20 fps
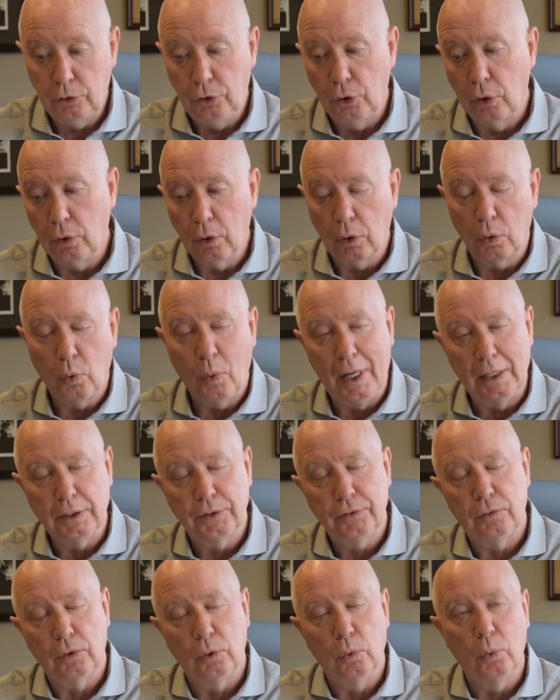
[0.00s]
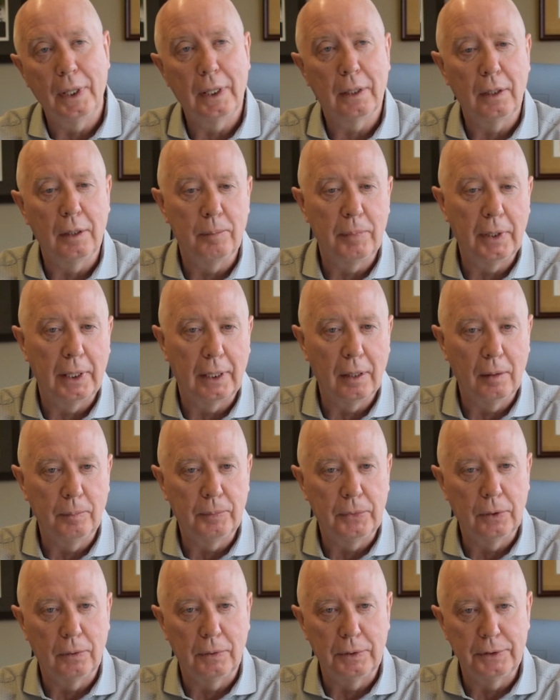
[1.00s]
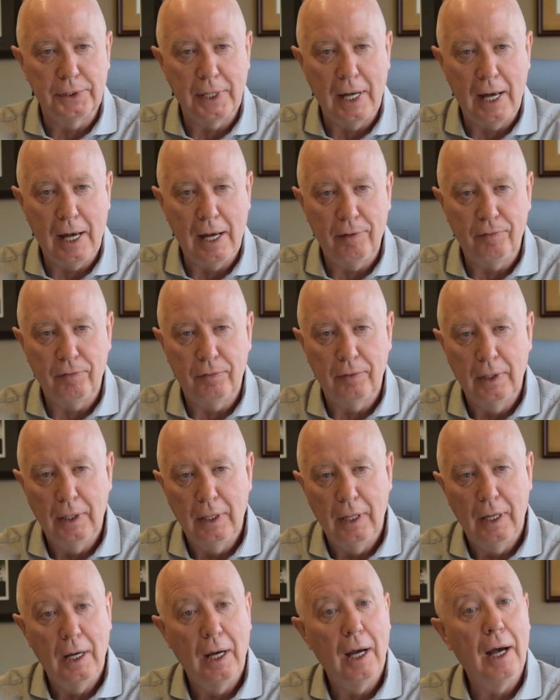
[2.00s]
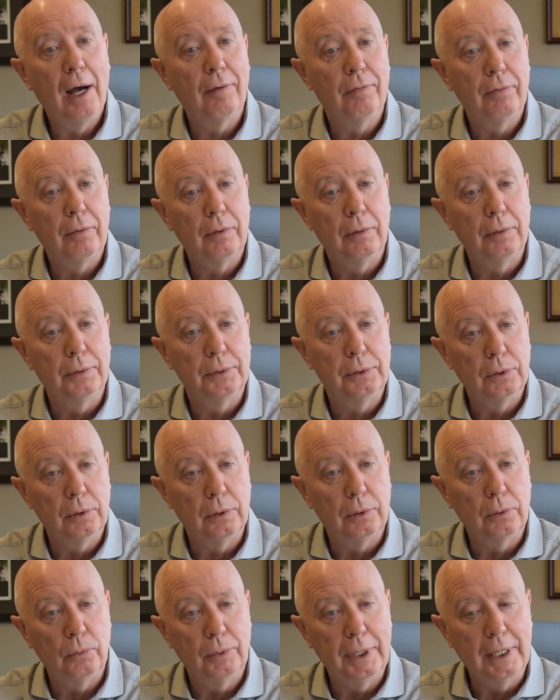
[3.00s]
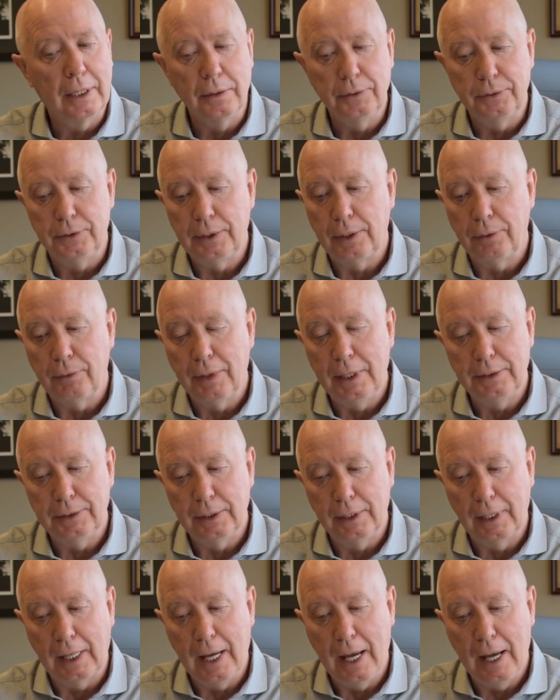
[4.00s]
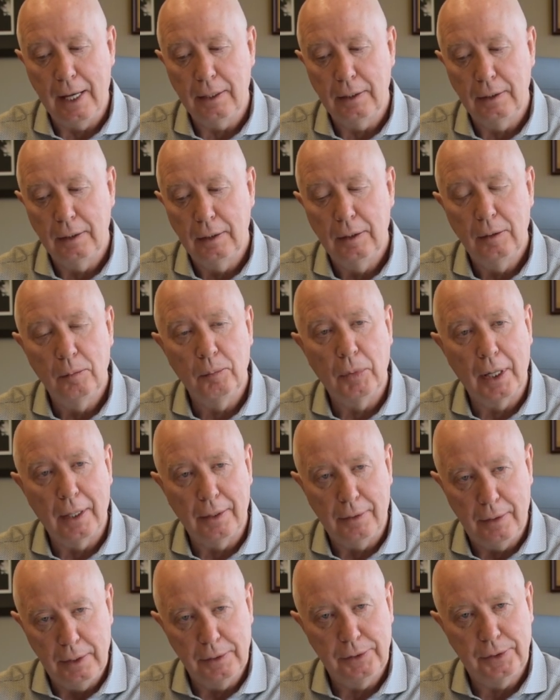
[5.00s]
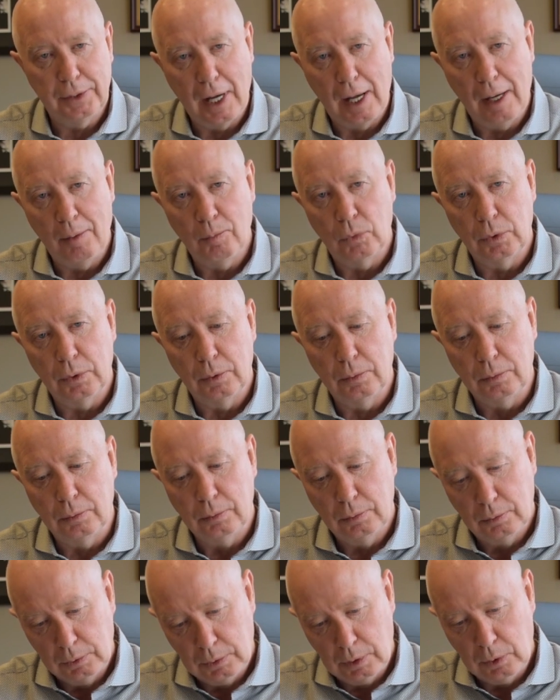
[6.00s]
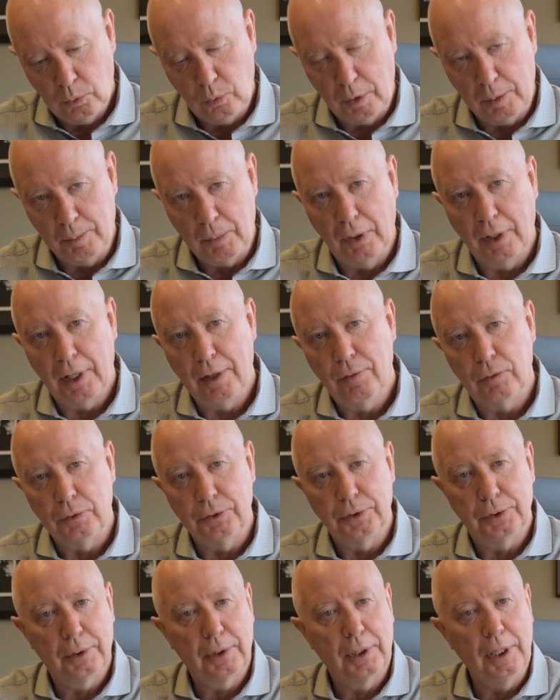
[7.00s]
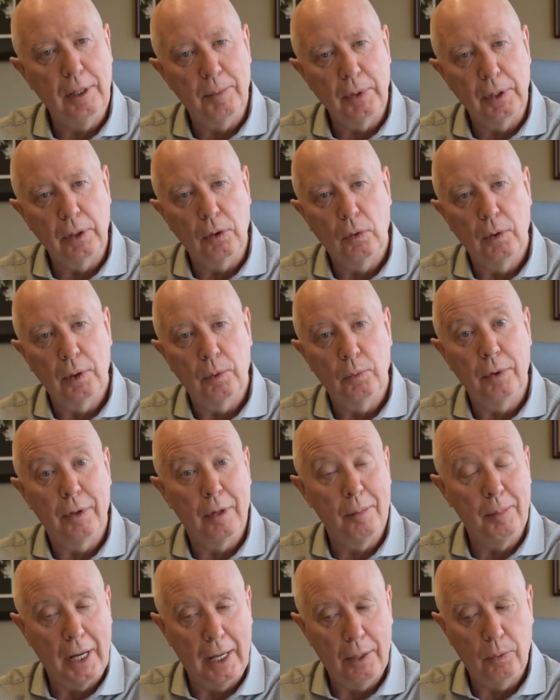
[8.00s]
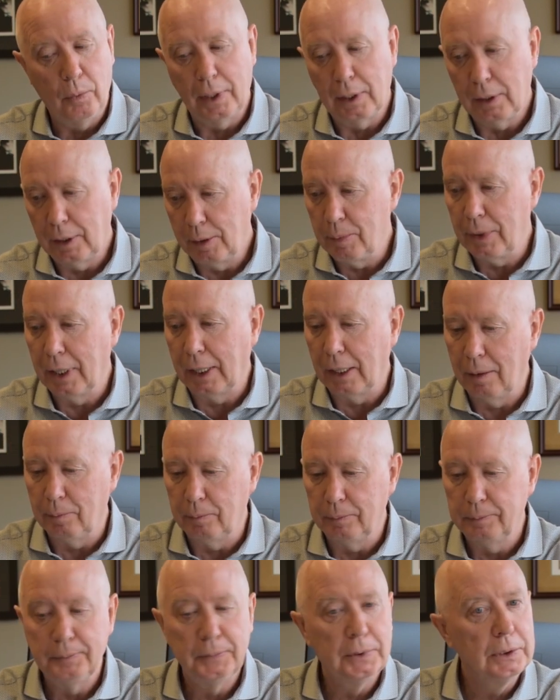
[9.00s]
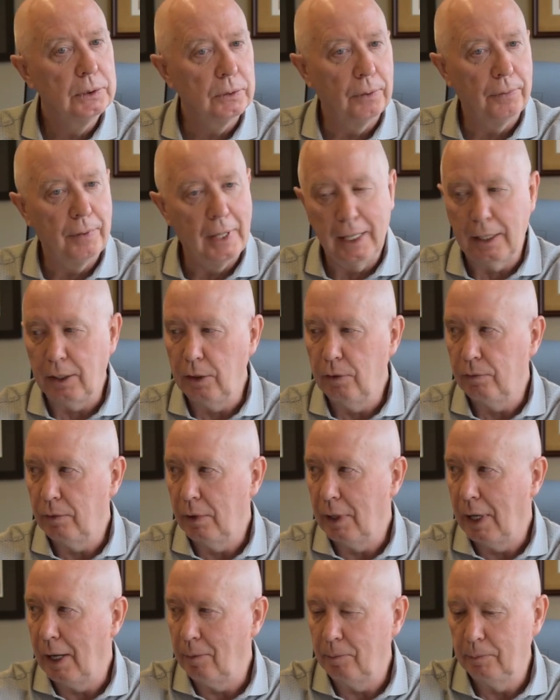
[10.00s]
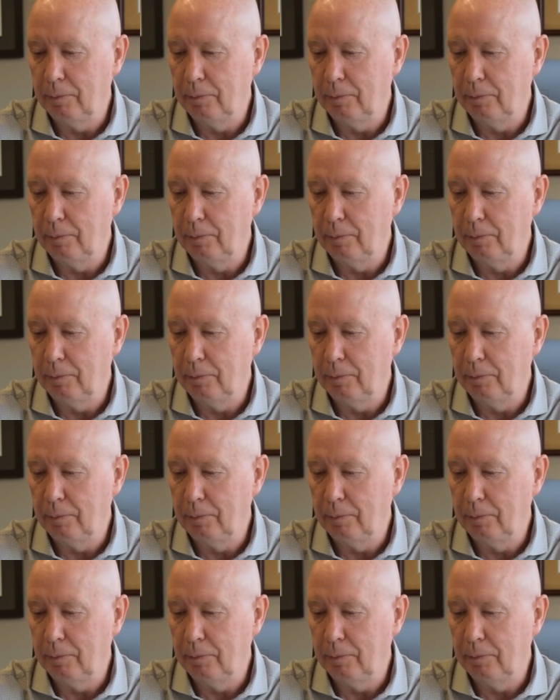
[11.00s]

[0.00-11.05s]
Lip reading: your request for weekly pickup to our staff for reconsideration again. But at this time, we believe we're keeping going with the bi-weekly pickup. So thank you for